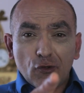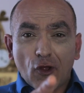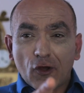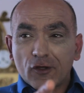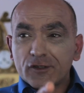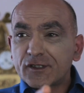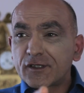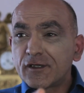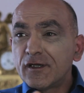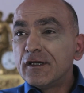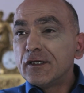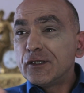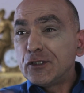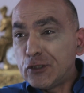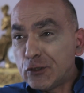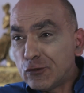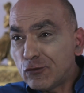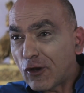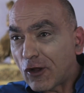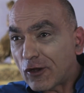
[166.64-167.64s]
lot
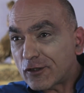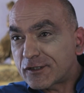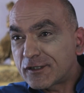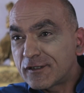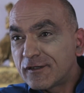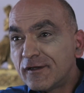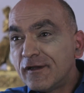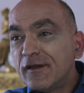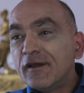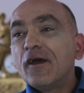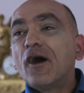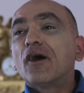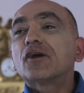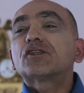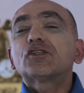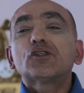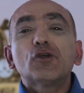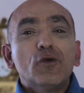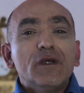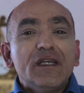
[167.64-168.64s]
are
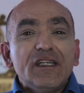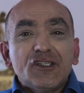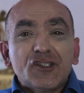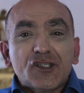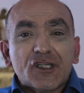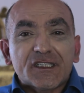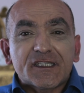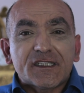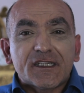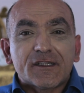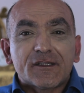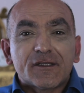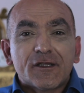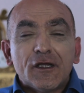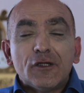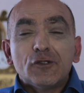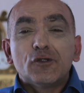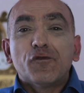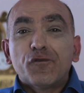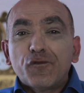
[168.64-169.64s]
so interested
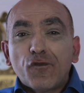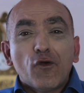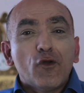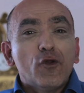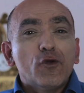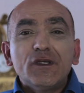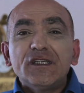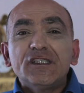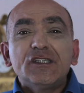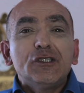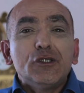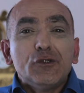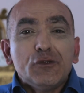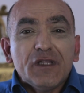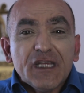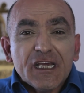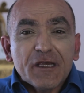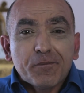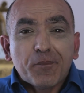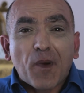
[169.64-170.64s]
to follow its
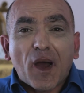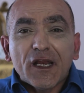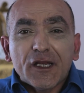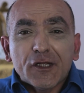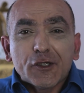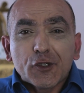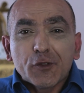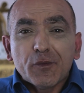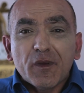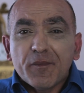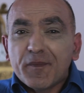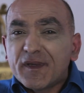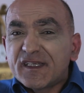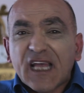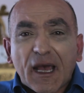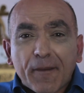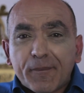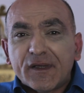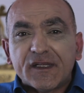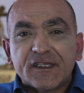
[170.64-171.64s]
unique bilirubin
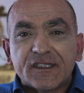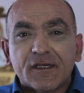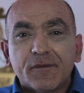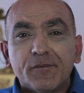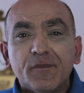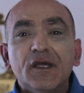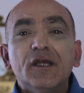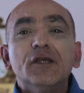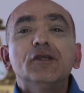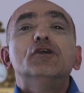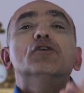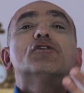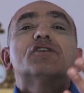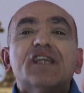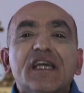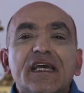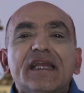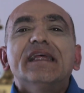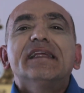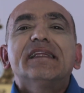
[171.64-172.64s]
metabolism, you
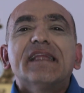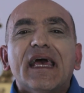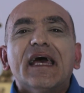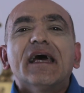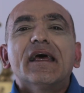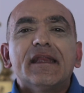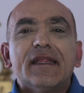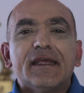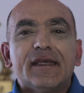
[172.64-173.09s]
kill it early.